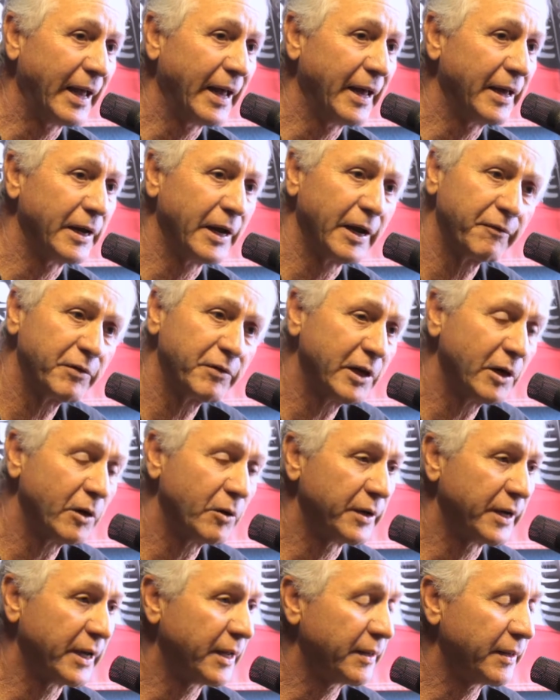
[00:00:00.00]
And every now
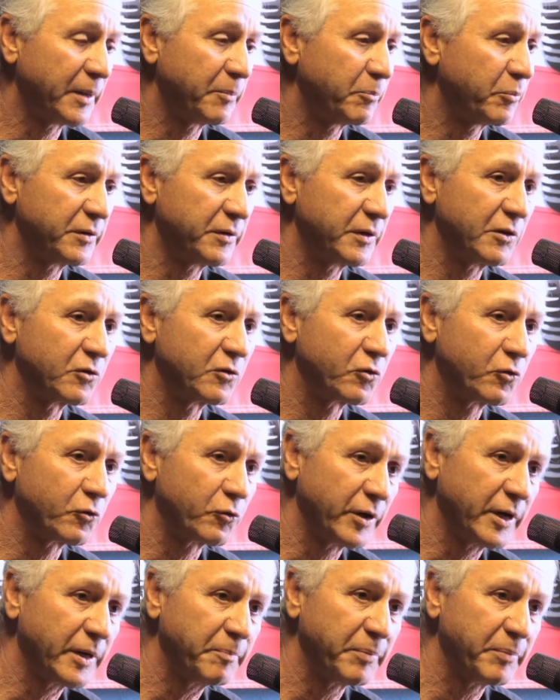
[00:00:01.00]
and then they put these
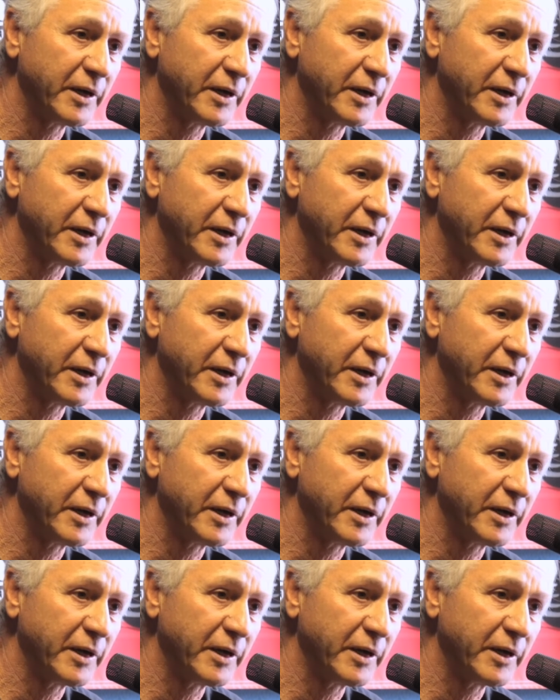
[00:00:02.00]
great